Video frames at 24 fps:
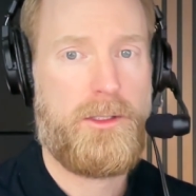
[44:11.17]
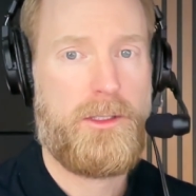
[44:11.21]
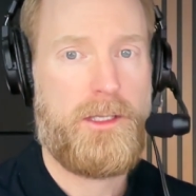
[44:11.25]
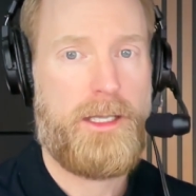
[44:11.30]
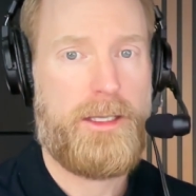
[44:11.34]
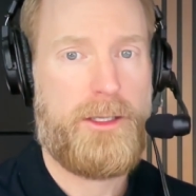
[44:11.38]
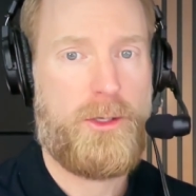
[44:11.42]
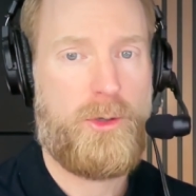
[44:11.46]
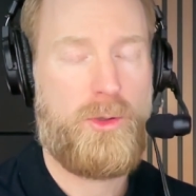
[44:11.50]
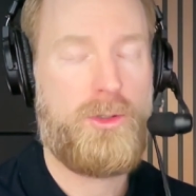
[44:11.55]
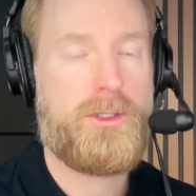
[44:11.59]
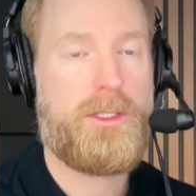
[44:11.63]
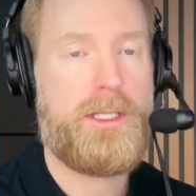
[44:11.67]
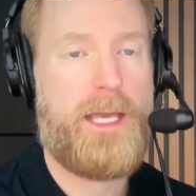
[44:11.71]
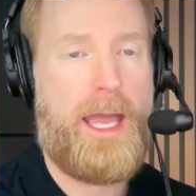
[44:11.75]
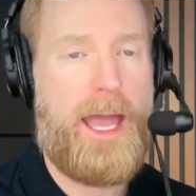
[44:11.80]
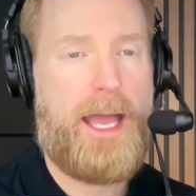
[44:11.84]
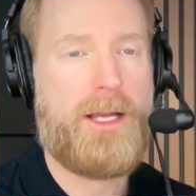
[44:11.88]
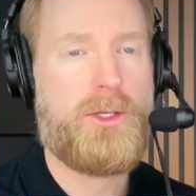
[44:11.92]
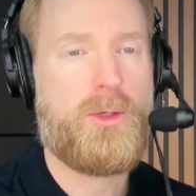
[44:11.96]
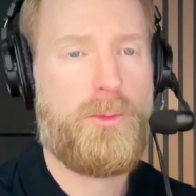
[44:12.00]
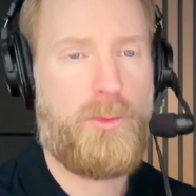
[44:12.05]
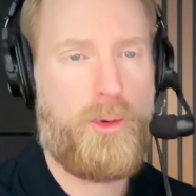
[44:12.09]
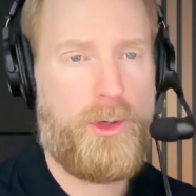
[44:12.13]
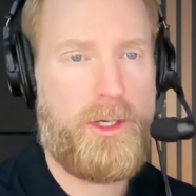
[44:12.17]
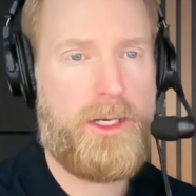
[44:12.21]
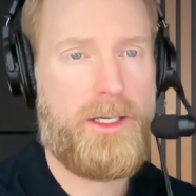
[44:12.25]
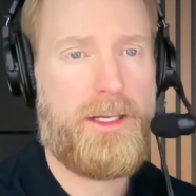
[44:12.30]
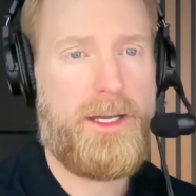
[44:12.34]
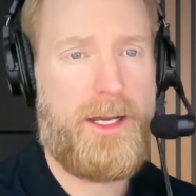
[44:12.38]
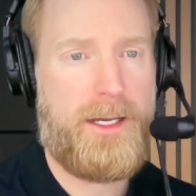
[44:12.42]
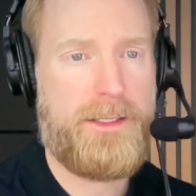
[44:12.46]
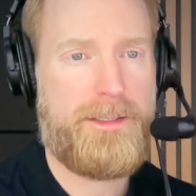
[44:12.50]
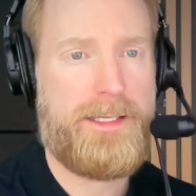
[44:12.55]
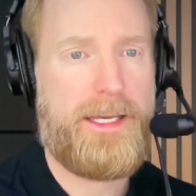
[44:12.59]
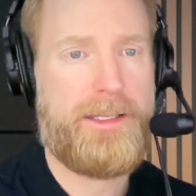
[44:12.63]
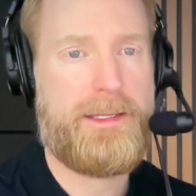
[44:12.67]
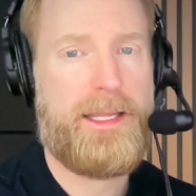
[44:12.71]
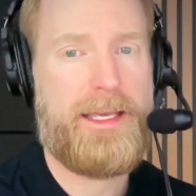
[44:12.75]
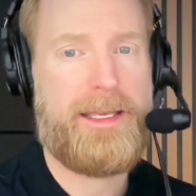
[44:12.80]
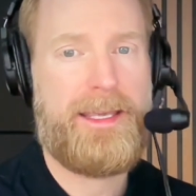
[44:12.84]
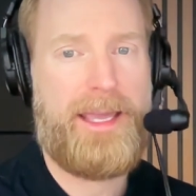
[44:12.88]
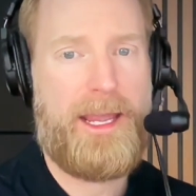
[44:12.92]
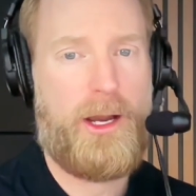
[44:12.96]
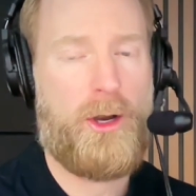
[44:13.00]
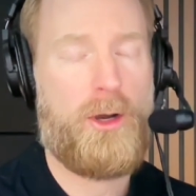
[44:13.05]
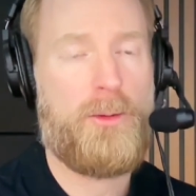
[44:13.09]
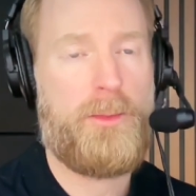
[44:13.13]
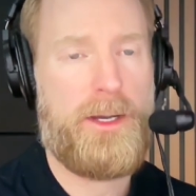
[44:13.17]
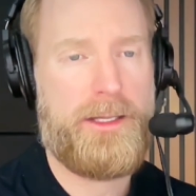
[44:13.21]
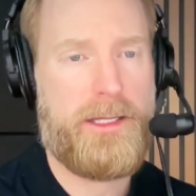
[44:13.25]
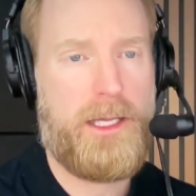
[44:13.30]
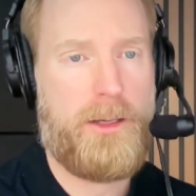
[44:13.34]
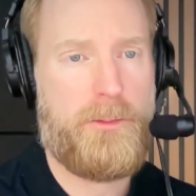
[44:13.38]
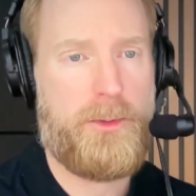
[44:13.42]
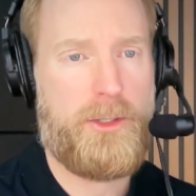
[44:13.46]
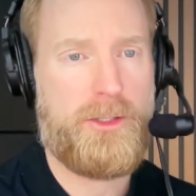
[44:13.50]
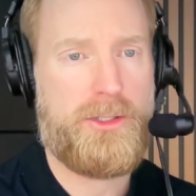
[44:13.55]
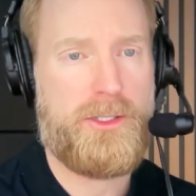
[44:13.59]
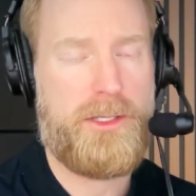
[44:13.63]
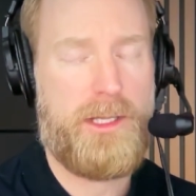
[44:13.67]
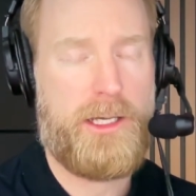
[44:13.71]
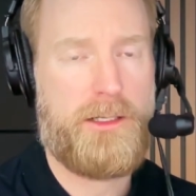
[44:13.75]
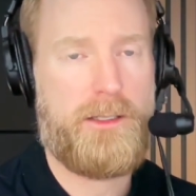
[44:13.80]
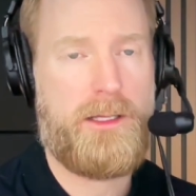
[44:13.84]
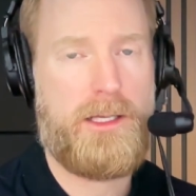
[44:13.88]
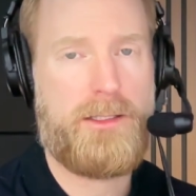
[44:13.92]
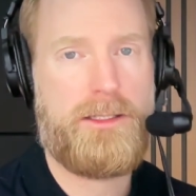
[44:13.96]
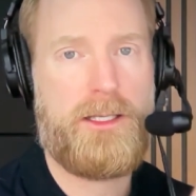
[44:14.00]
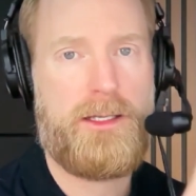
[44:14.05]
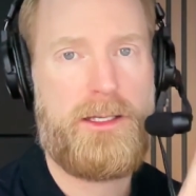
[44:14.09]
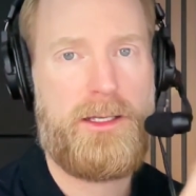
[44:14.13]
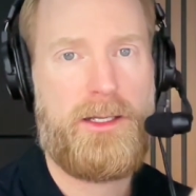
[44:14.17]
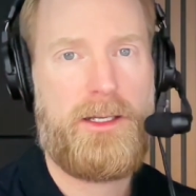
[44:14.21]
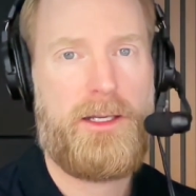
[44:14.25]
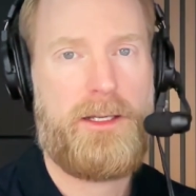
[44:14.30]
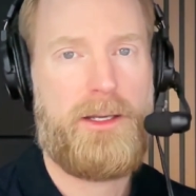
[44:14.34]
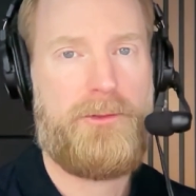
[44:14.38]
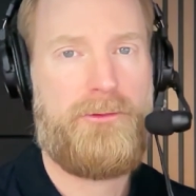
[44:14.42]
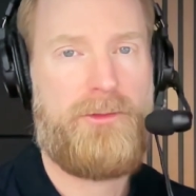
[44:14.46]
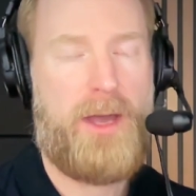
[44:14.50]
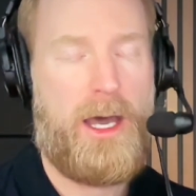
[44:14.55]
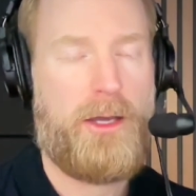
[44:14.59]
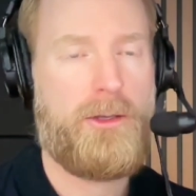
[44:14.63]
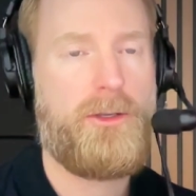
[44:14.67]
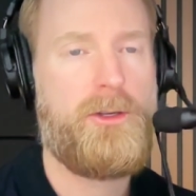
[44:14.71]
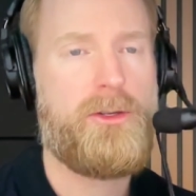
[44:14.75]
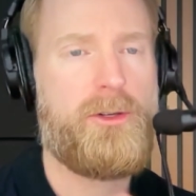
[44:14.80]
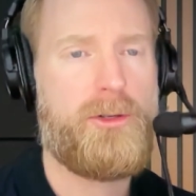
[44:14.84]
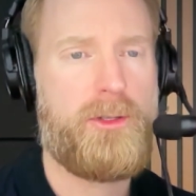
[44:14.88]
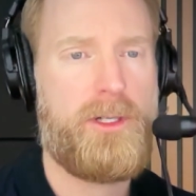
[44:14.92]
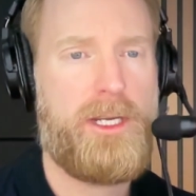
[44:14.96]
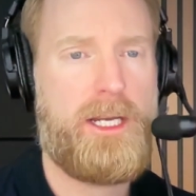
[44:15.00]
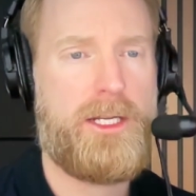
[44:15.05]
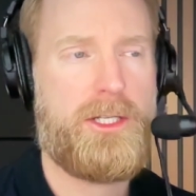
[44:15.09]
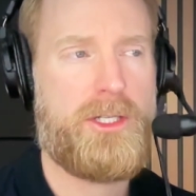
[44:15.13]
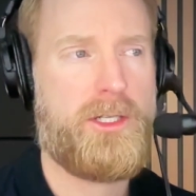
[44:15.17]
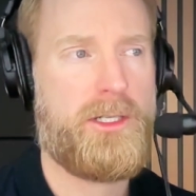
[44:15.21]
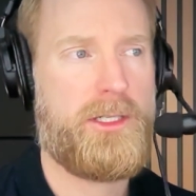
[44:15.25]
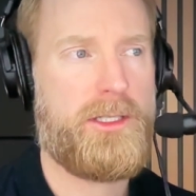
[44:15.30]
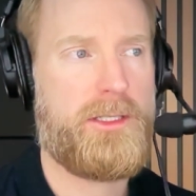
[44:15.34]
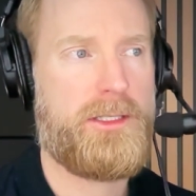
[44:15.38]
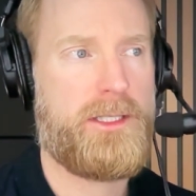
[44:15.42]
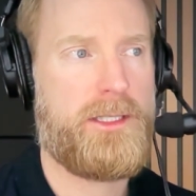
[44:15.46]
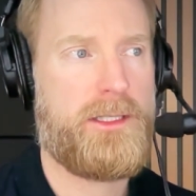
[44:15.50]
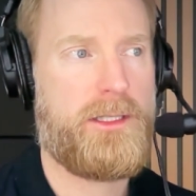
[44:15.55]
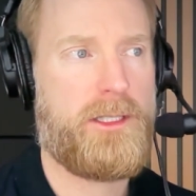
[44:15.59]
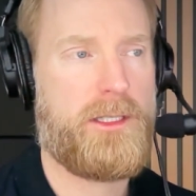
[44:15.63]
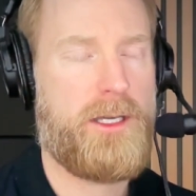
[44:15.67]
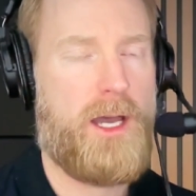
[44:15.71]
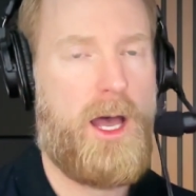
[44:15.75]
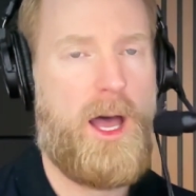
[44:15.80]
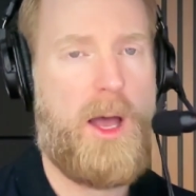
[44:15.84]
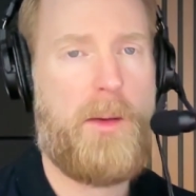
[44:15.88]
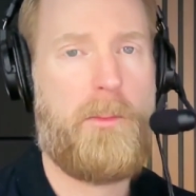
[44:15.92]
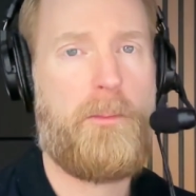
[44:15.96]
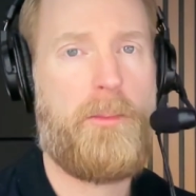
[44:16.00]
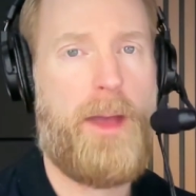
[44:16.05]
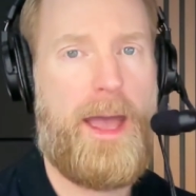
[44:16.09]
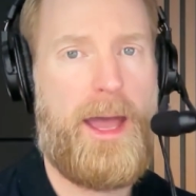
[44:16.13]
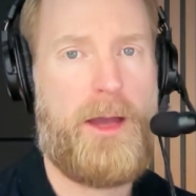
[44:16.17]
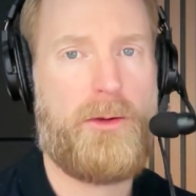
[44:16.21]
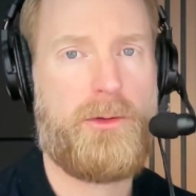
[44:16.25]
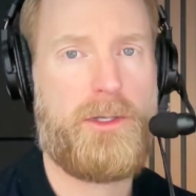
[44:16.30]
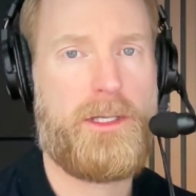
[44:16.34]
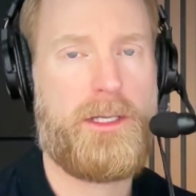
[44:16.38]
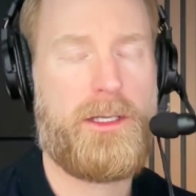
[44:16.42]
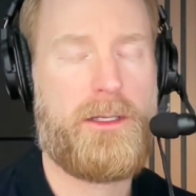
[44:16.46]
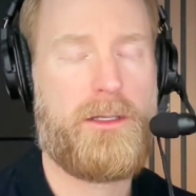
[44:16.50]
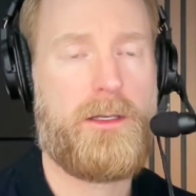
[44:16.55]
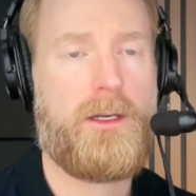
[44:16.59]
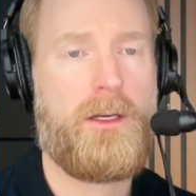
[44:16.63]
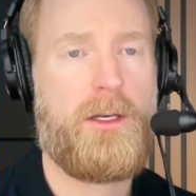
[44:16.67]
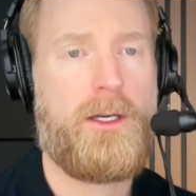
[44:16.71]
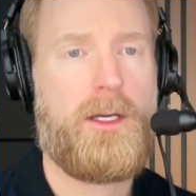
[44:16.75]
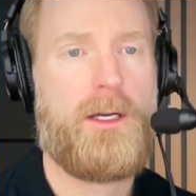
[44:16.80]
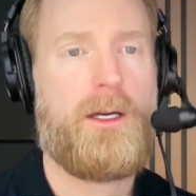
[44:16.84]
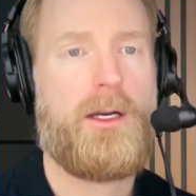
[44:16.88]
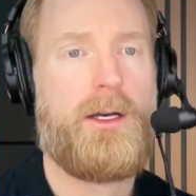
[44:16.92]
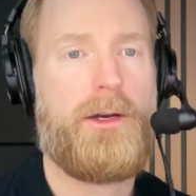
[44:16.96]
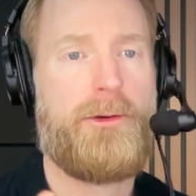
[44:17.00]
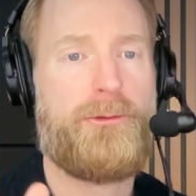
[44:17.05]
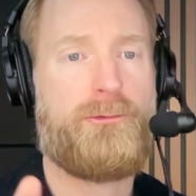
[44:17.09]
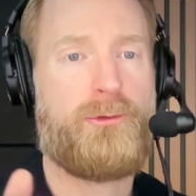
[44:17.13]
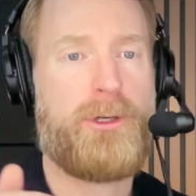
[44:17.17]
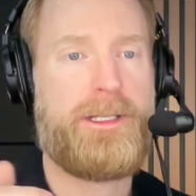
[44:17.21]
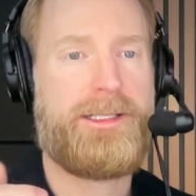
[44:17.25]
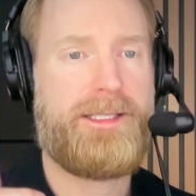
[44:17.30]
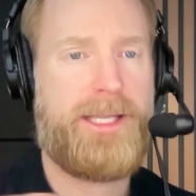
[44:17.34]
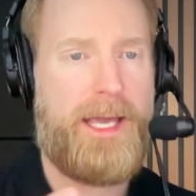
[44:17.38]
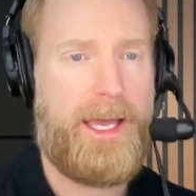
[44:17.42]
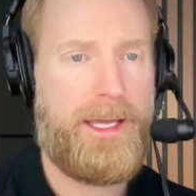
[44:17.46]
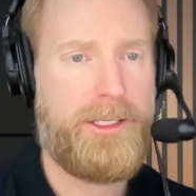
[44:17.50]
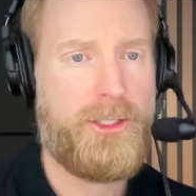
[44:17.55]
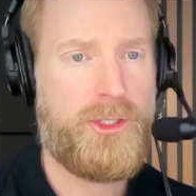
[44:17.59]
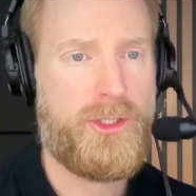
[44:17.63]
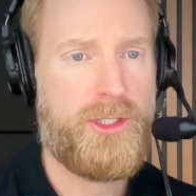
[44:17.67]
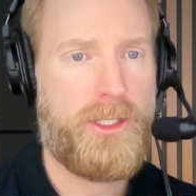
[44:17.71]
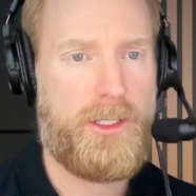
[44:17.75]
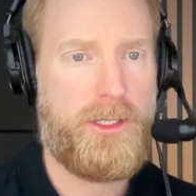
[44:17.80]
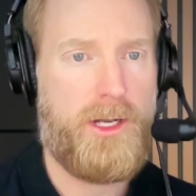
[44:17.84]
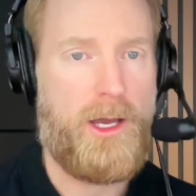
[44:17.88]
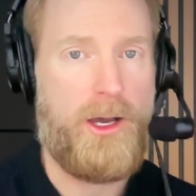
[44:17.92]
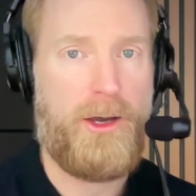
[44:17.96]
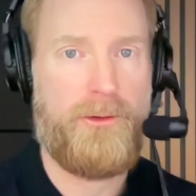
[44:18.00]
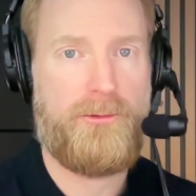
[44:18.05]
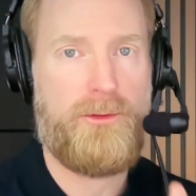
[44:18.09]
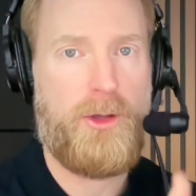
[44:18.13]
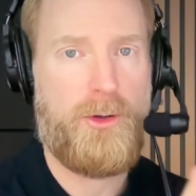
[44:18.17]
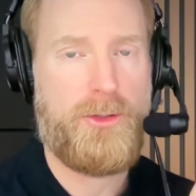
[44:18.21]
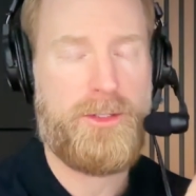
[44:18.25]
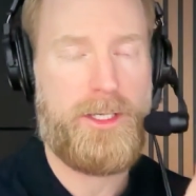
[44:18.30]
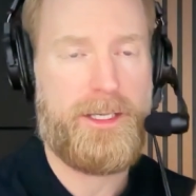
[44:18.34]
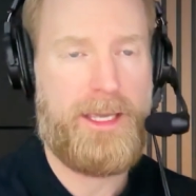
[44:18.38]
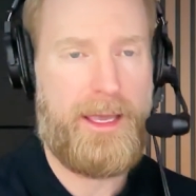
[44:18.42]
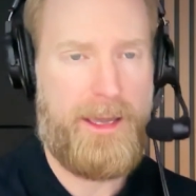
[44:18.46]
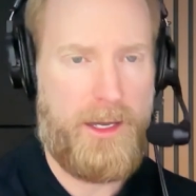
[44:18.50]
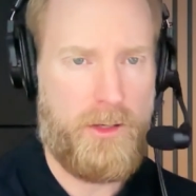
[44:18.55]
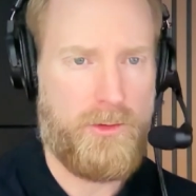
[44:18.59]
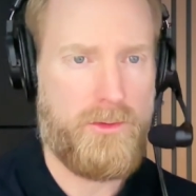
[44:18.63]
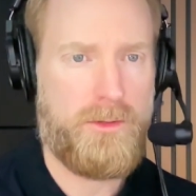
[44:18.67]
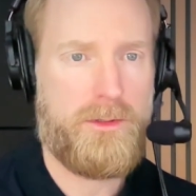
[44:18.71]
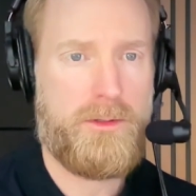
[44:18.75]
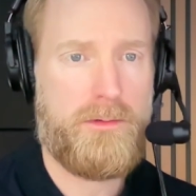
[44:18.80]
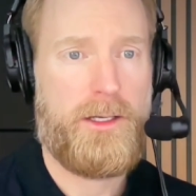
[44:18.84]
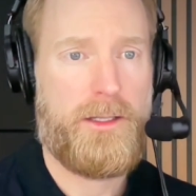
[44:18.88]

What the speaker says: Like, who's the actual point of contact? They care about that person. That's value creation is in the compounding of retention of those accounts.